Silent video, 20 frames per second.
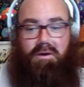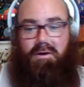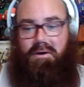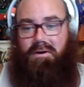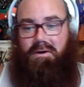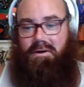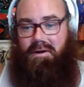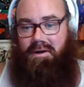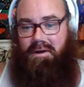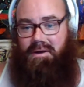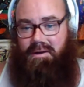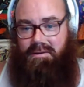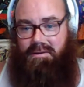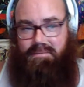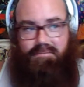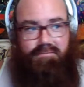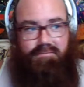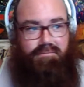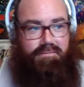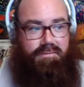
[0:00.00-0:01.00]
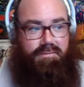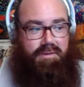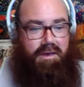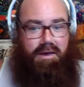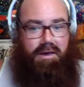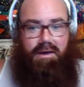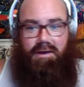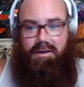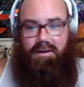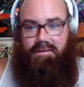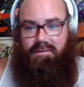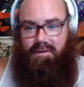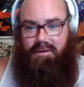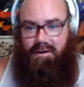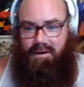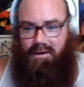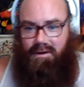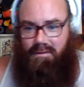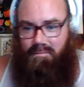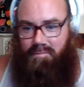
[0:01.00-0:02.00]
All right. Yeah, it's
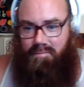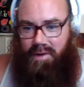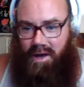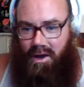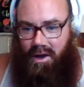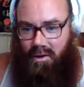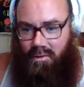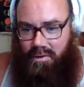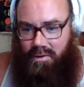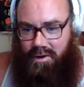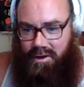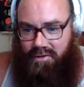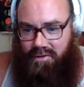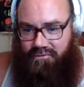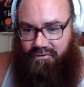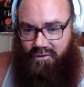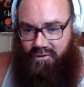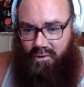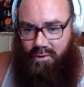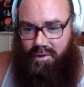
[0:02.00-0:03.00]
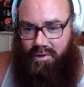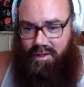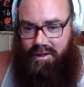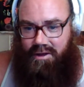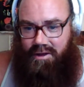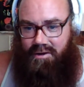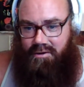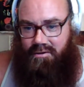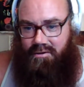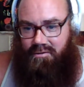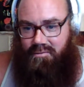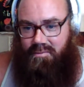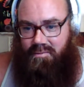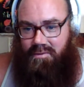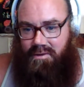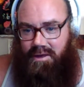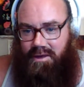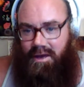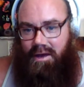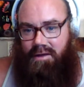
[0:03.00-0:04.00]
a power
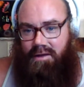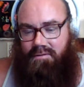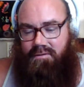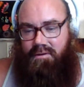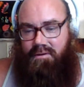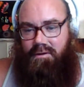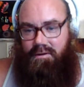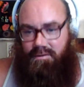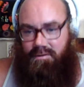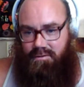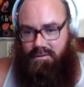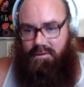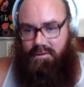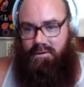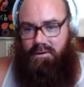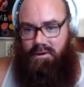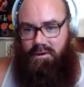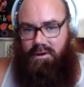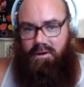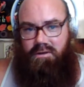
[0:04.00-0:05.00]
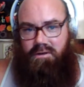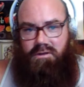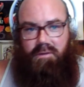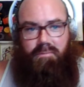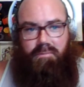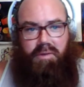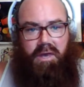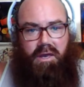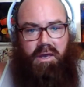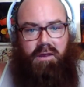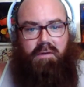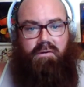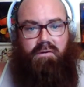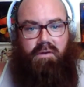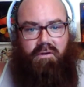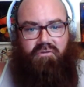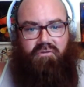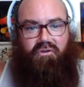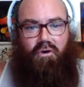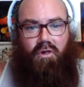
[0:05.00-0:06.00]
exfoliators. Yeah, it's a penis
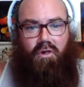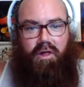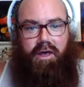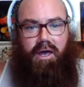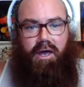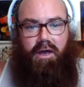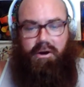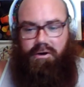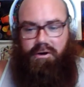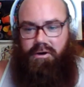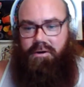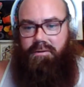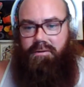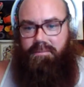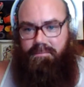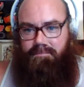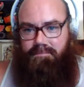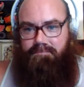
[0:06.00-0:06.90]
exfoliator.